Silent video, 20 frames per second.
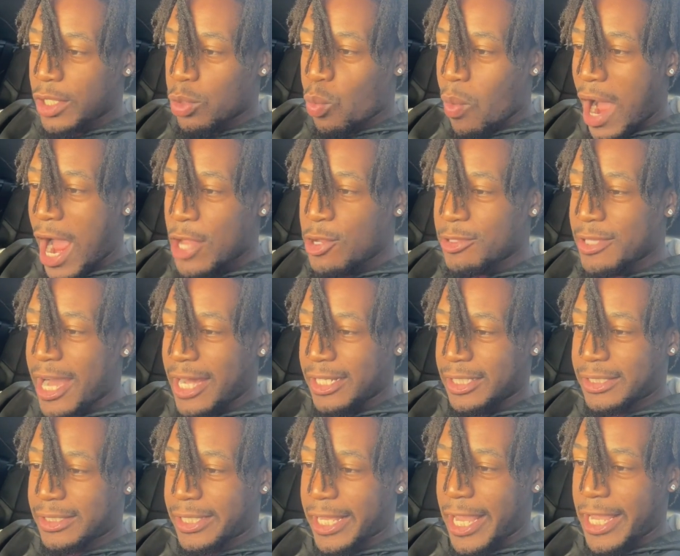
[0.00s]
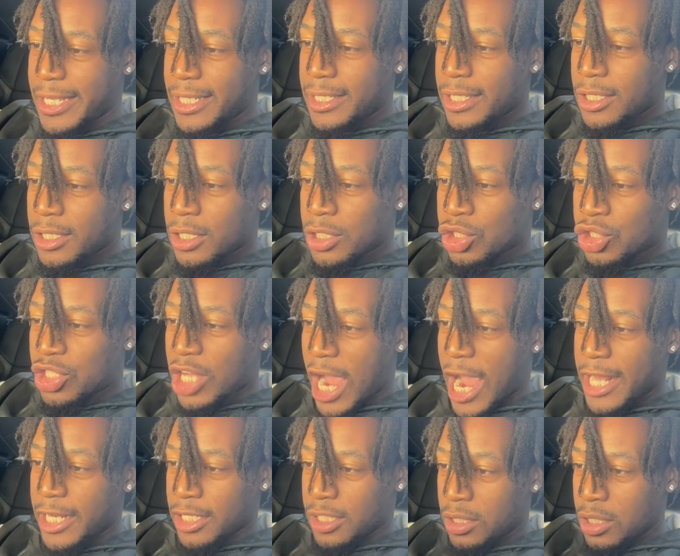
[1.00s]
Why United States,
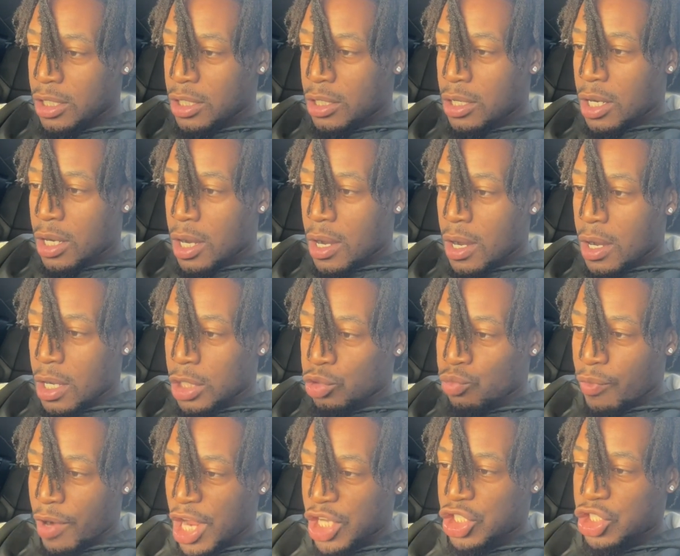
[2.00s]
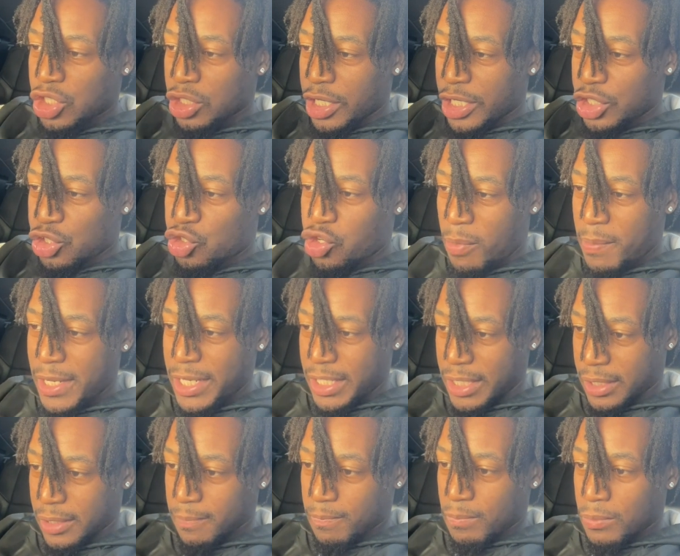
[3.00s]
China, Russia, and
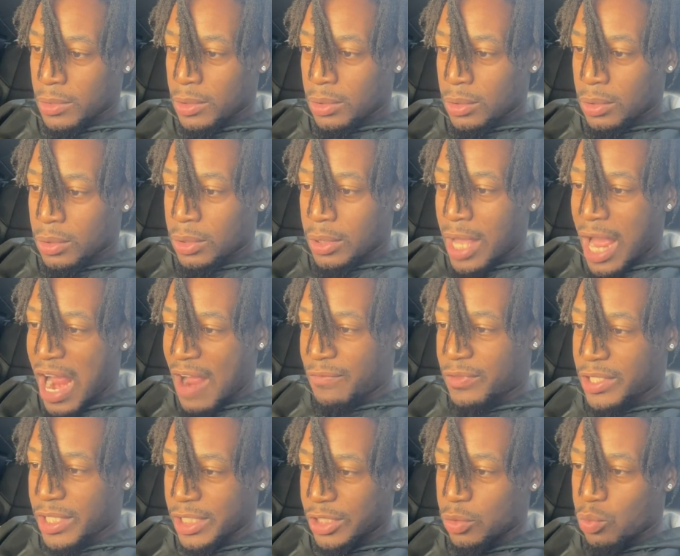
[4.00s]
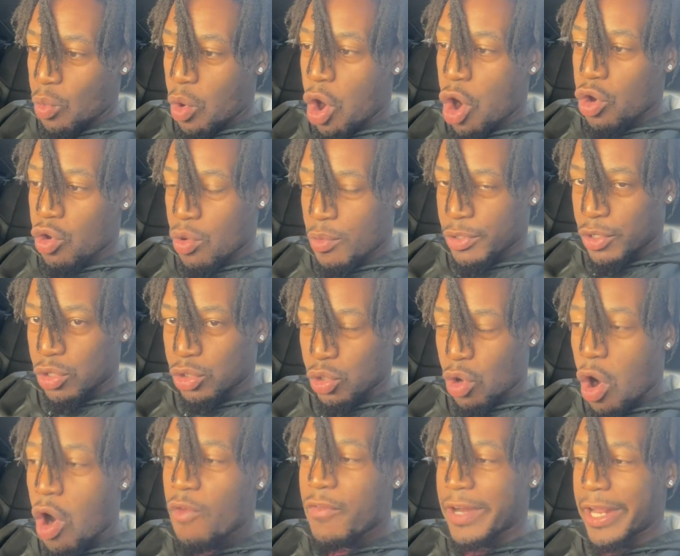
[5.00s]
Germany have this war going on
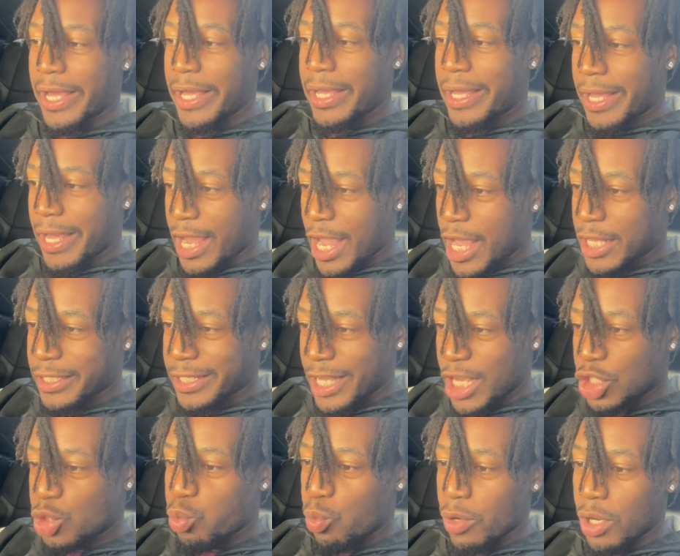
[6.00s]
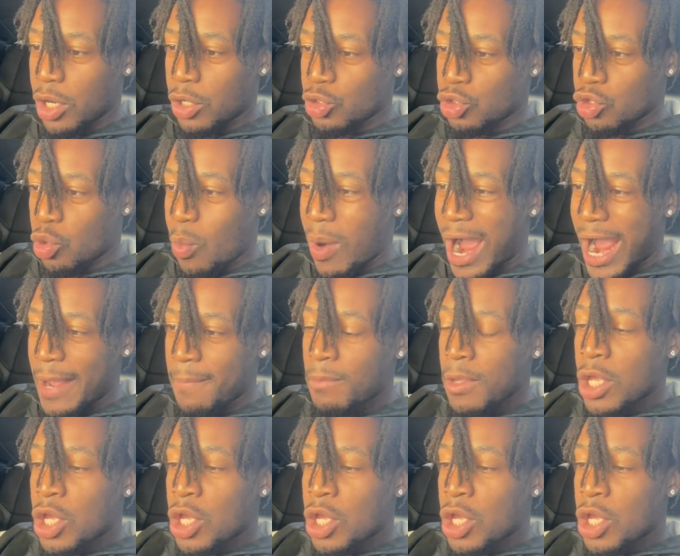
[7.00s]
over there in Israel. You know why?